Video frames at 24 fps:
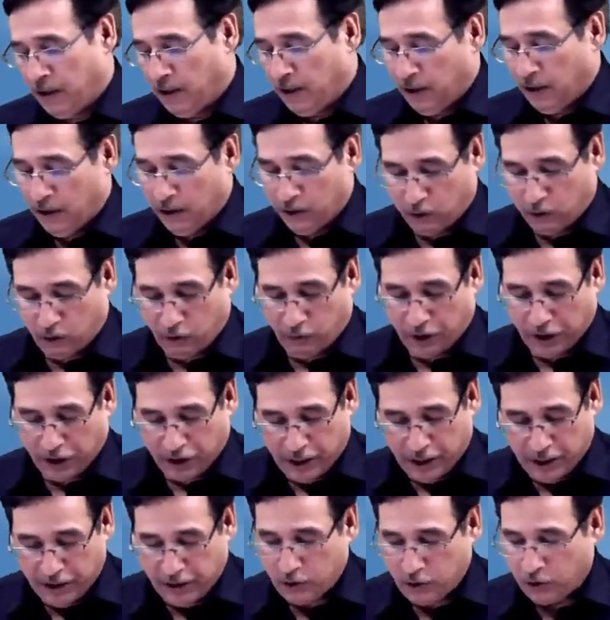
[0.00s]
So we
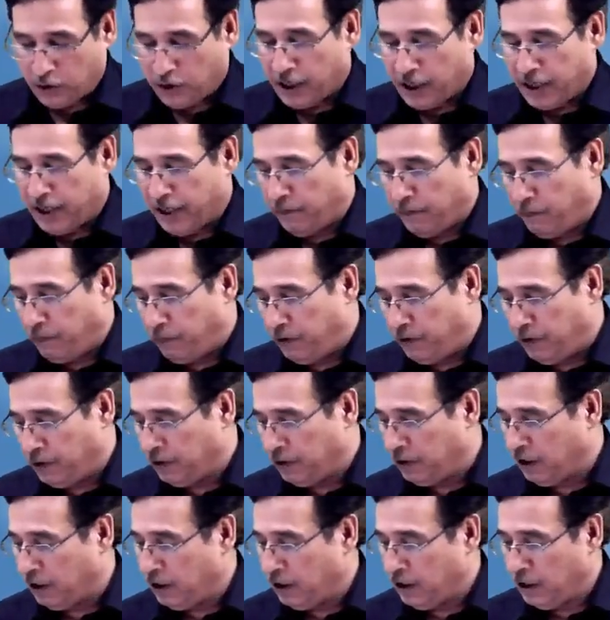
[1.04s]
try to grab
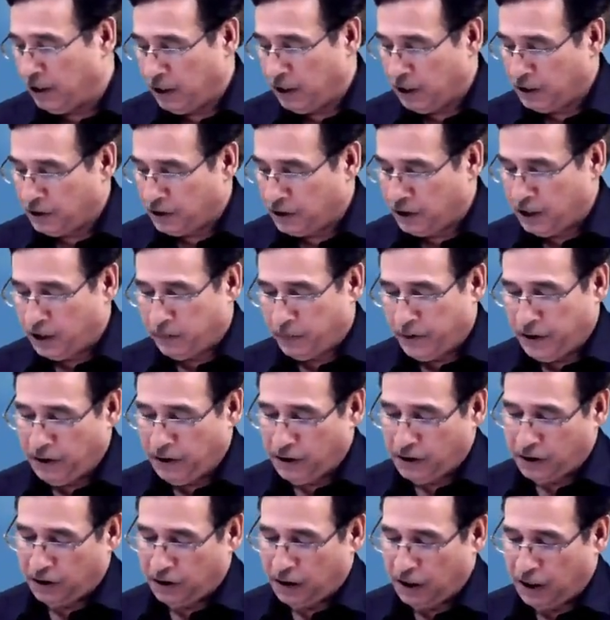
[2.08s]
the treatment
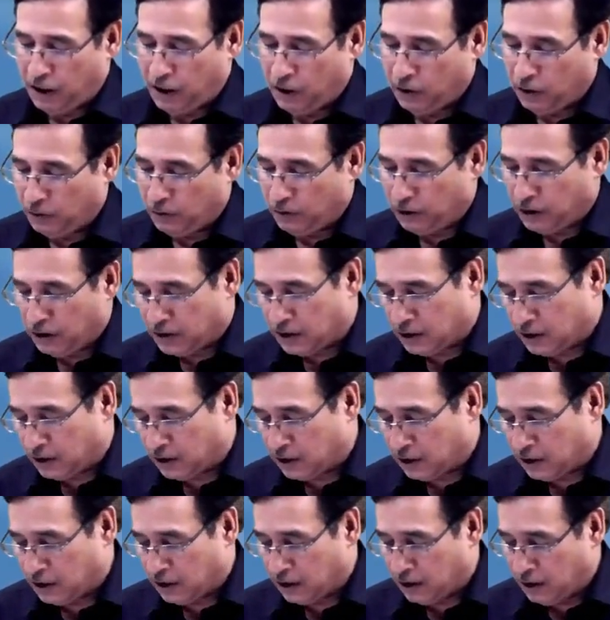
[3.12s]
now. It
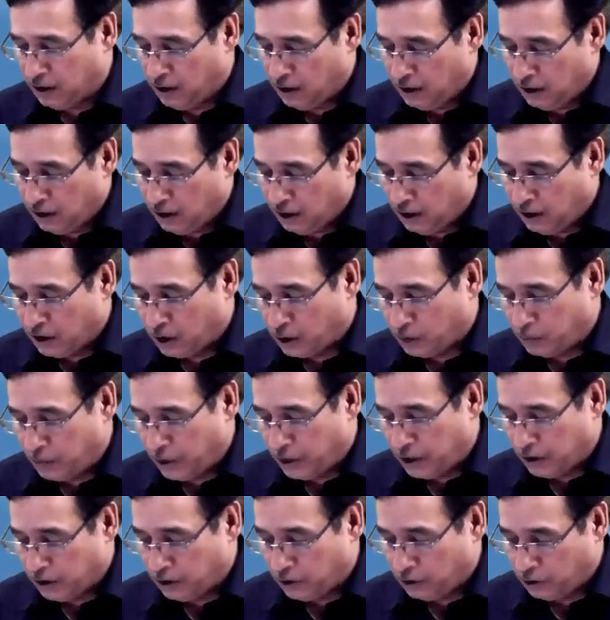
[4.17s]
is
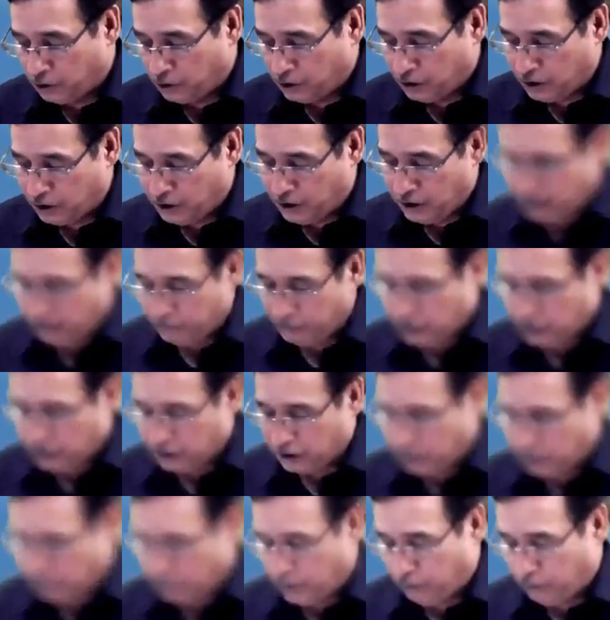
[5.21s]
better to grab the
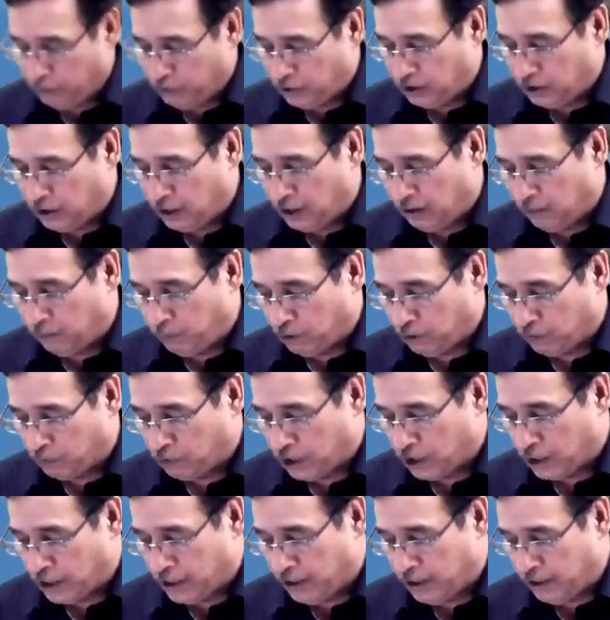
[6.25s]
treatment with the help of
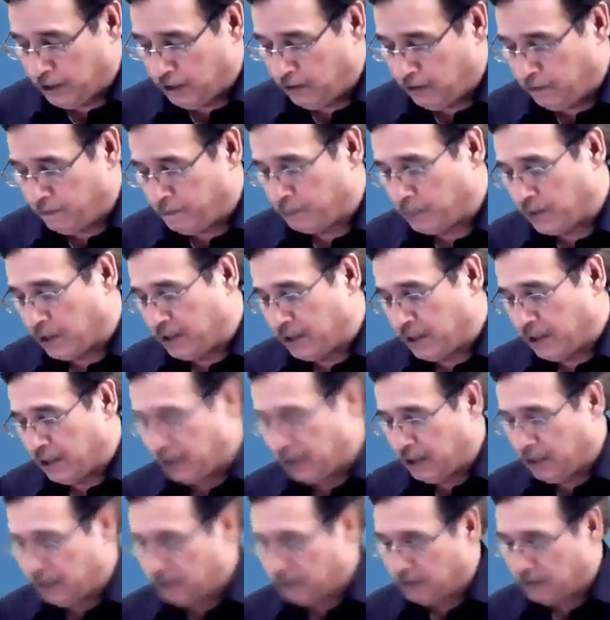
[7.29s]
trial. That
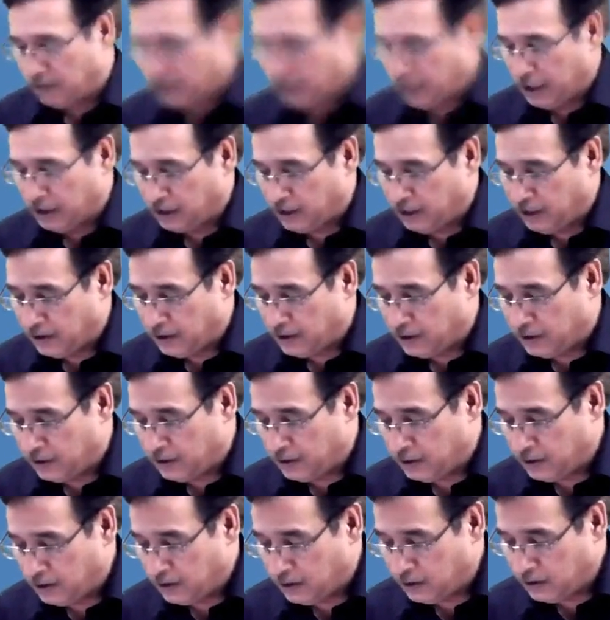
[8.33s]
helps, I think.
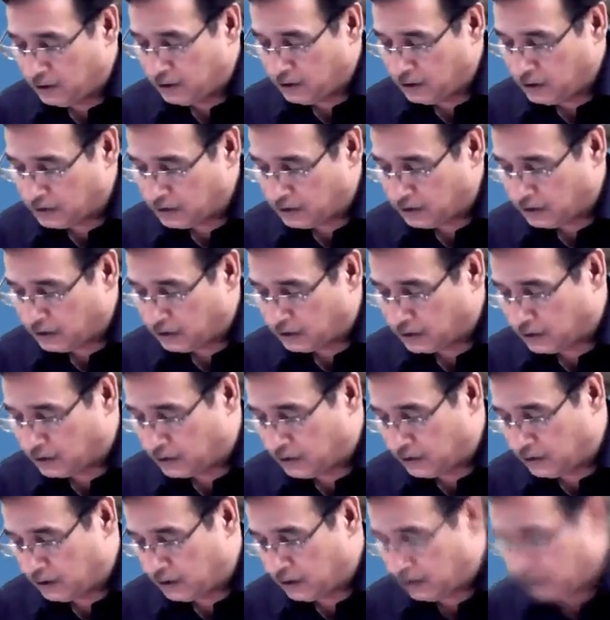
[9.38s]
Isn't it?
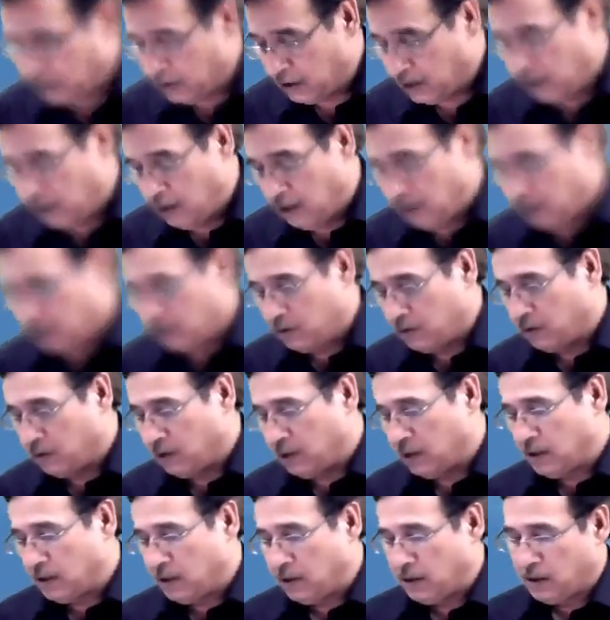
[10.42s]
So
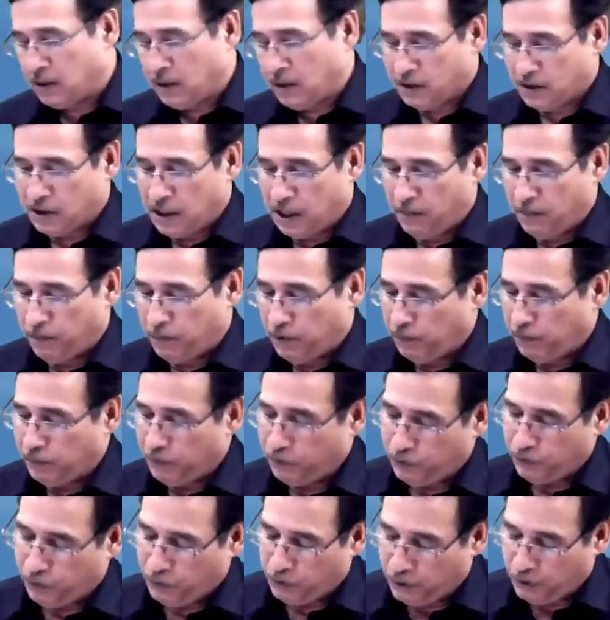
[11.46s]
this is the example
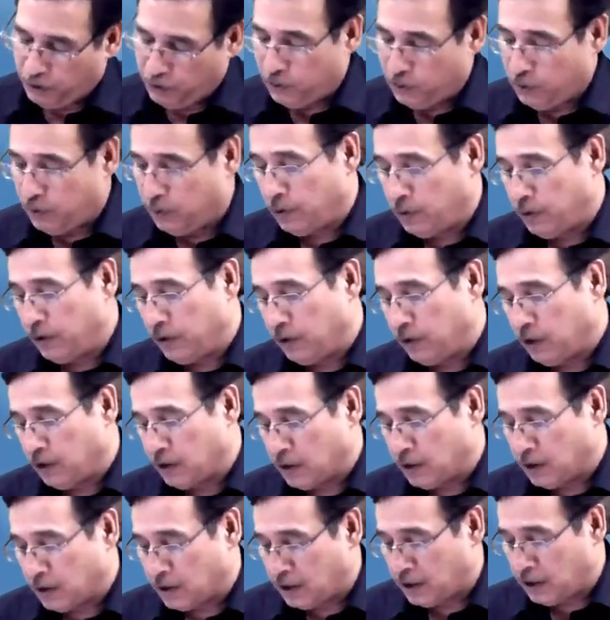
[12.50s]
before you. This
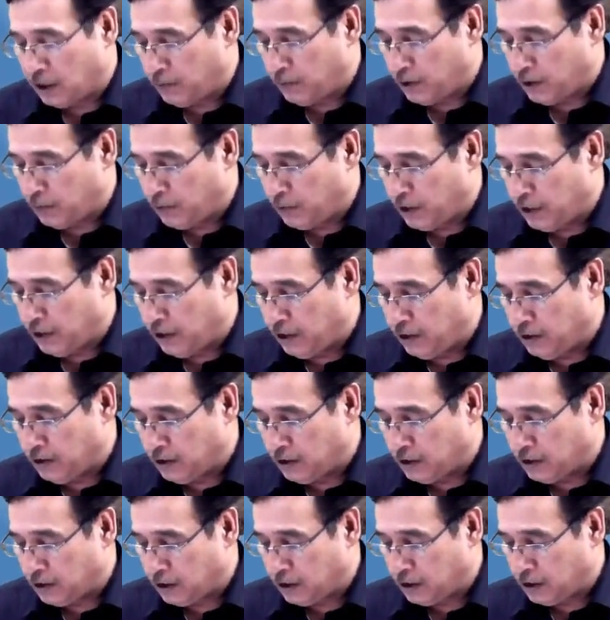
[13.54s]
is debit
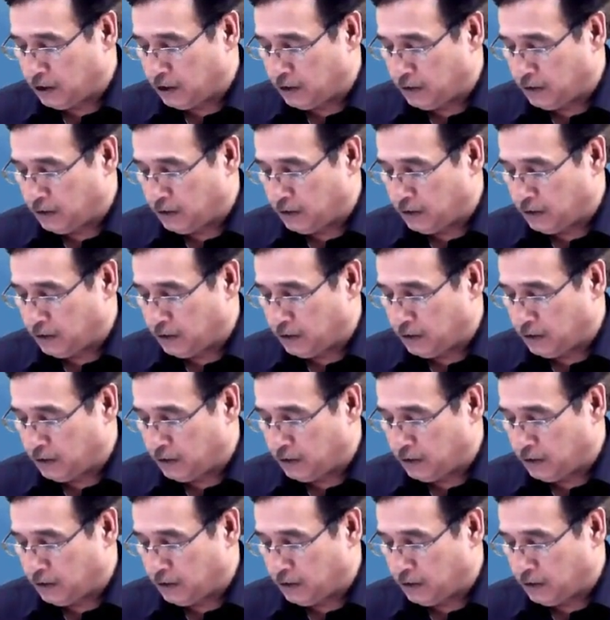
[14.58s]
balance